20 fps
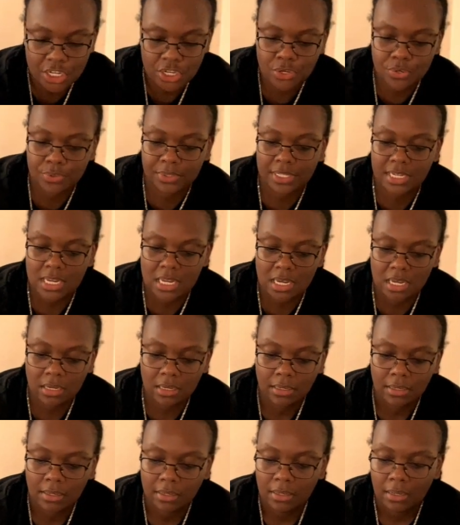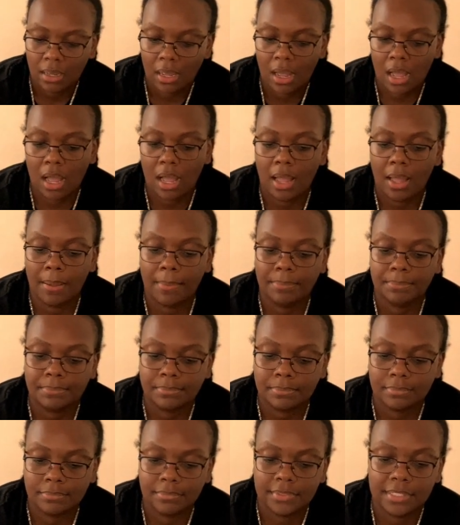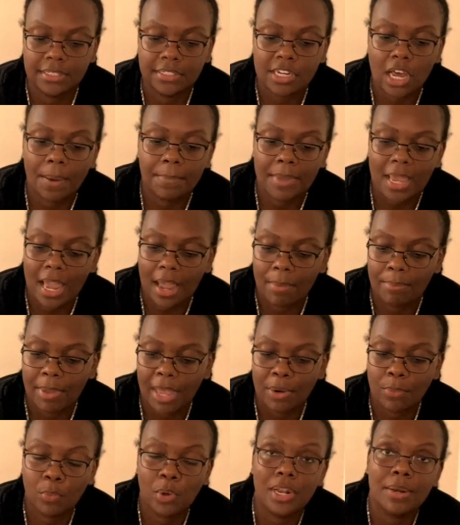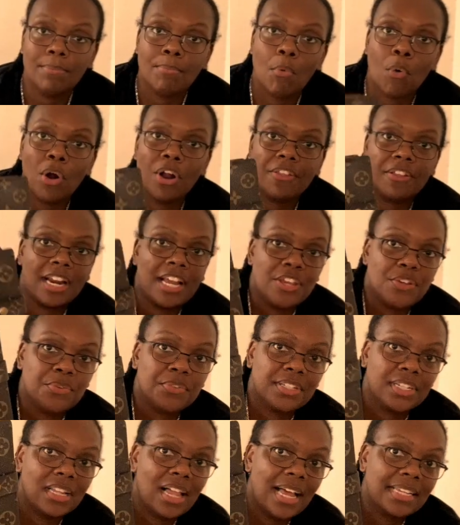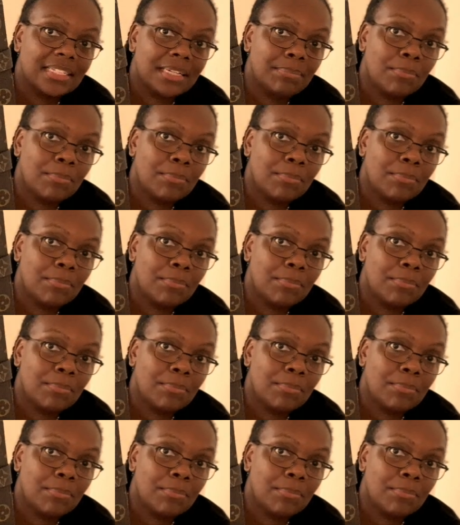use the um, Damier Ebene one more than I use the classic